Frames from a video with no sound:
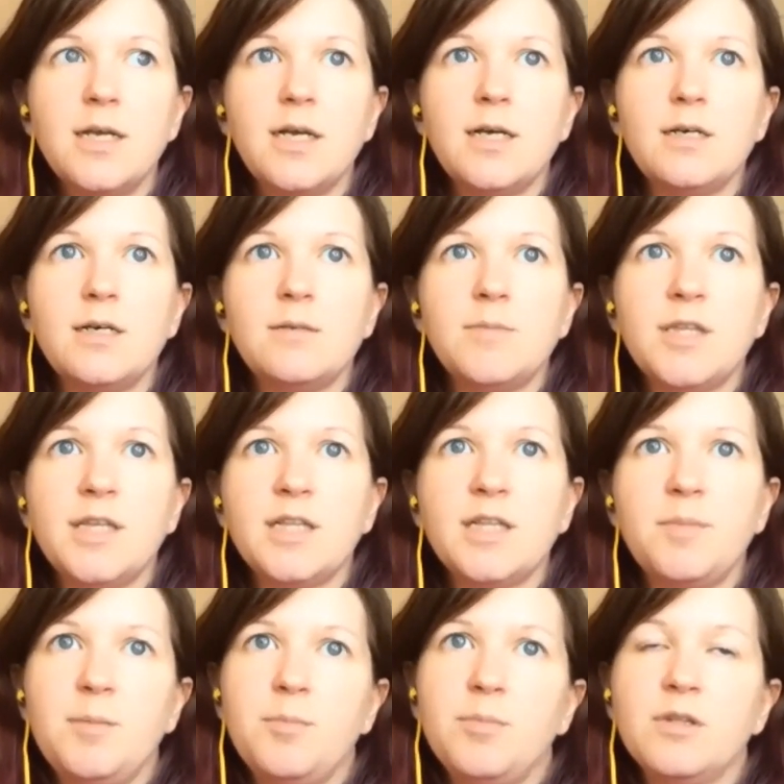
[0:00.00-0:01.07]
I think
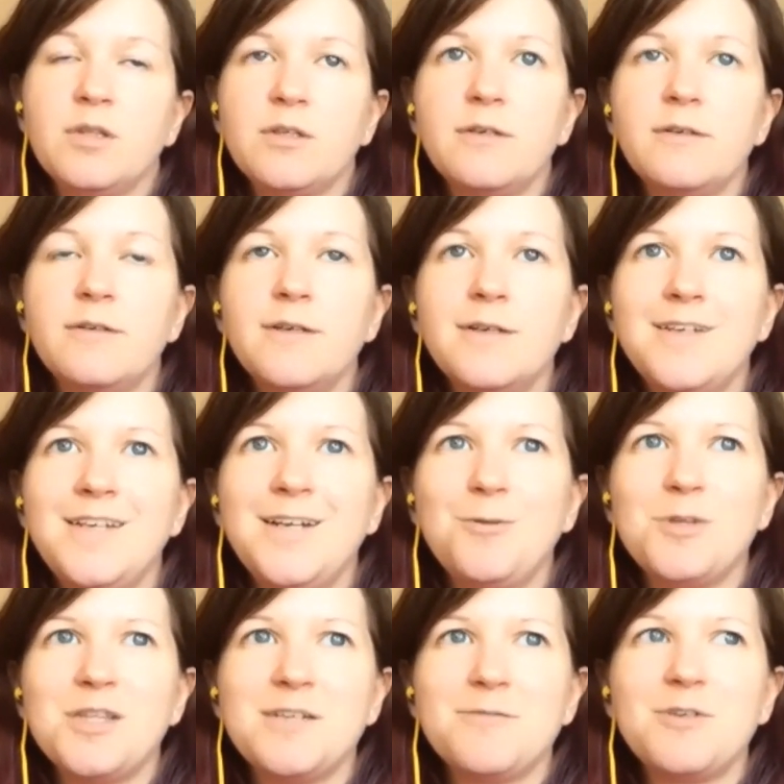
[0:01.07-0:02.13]
that people learn,
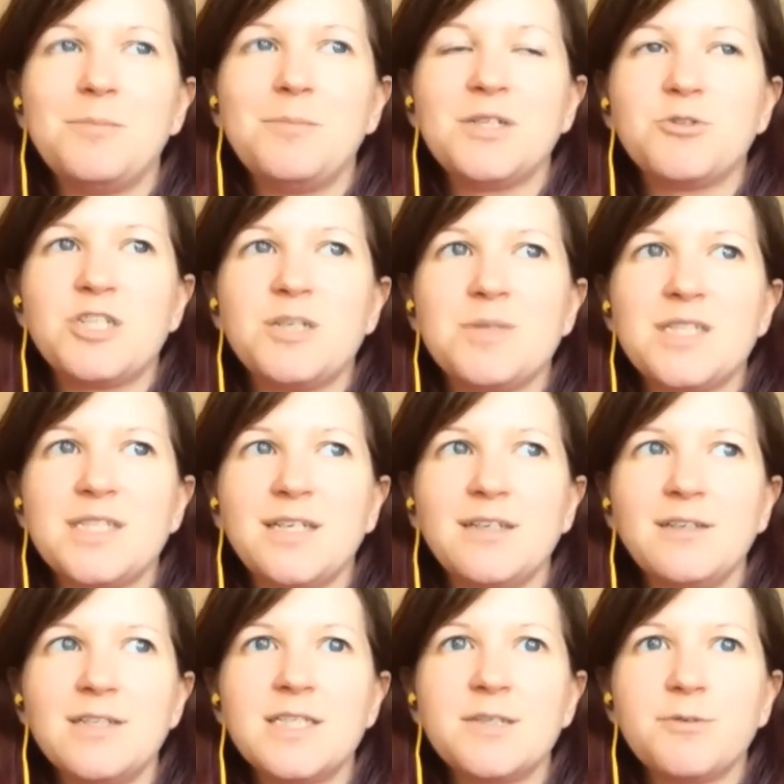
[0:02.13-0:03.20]
with different mentorship
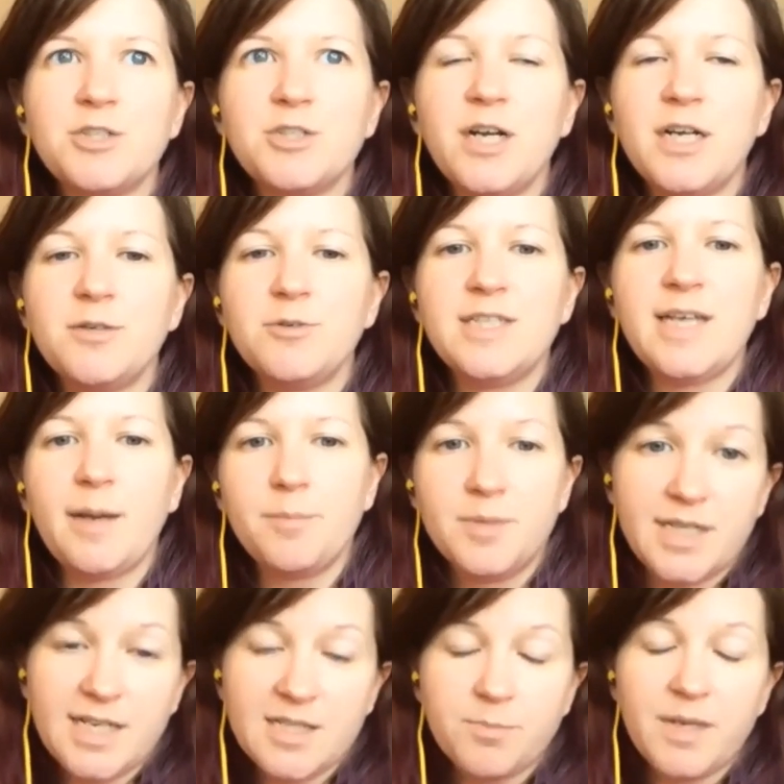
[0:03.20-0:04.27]
styles. So I try to
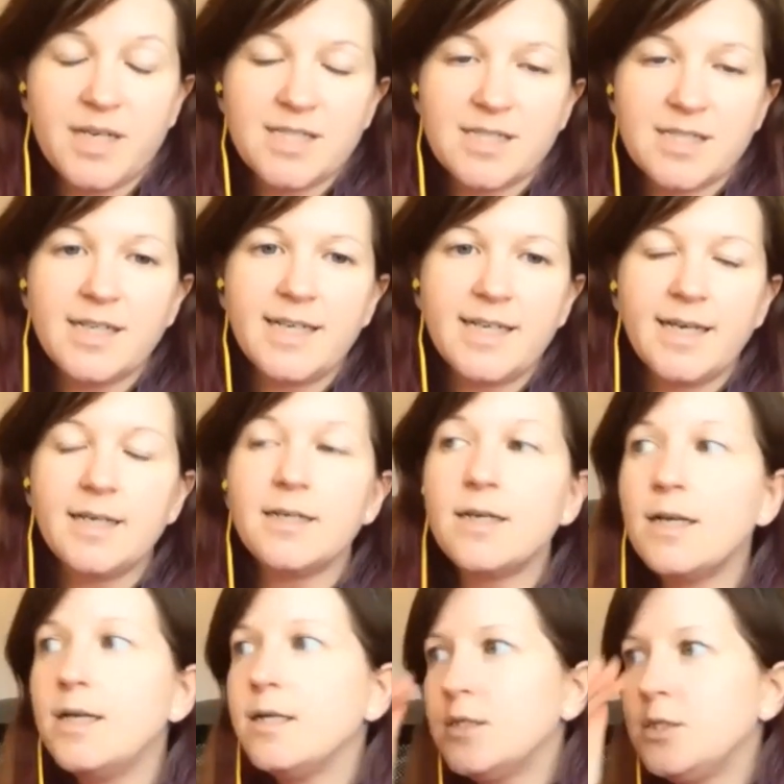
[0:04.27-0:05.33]
adapt as best I can
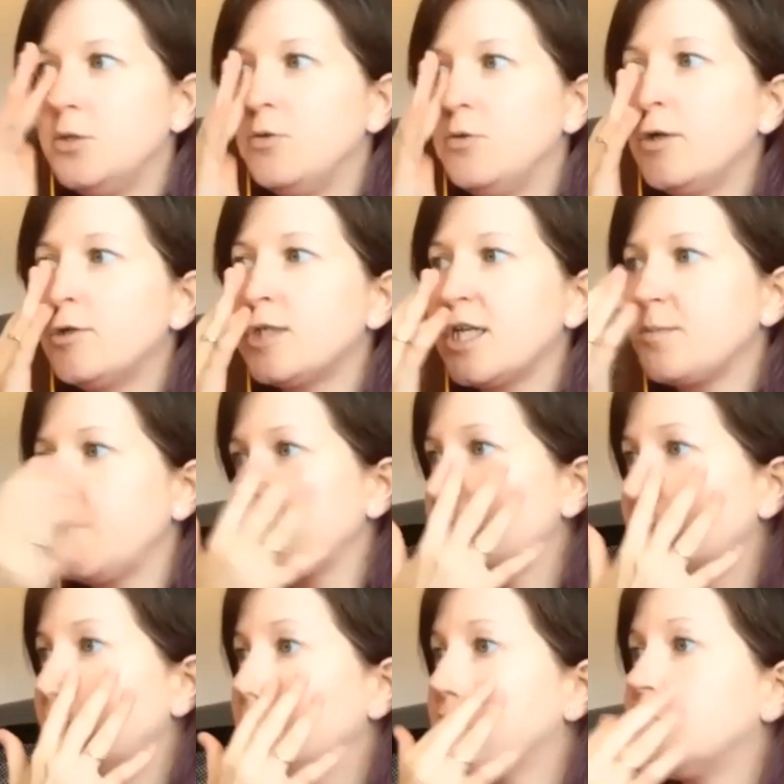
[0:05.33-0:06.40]
to those
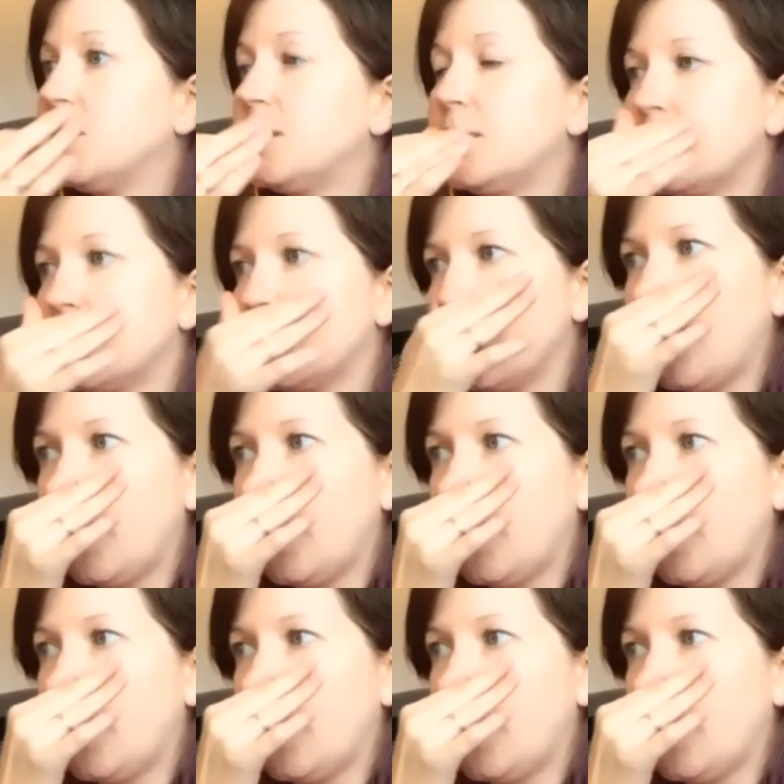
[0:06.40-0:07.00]
expectations.